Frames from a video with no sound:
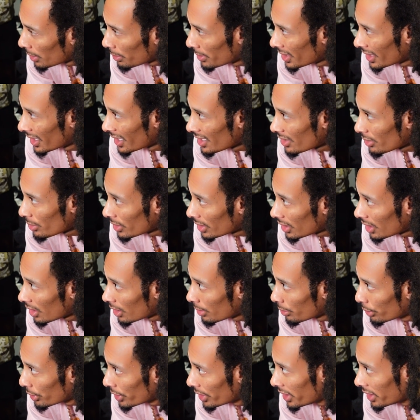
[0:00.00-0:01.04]
I mean, that's what
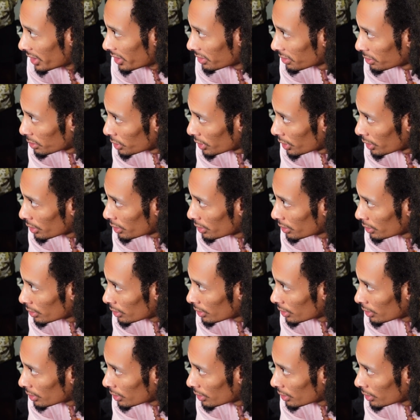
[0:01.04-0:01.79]
come with it, you know?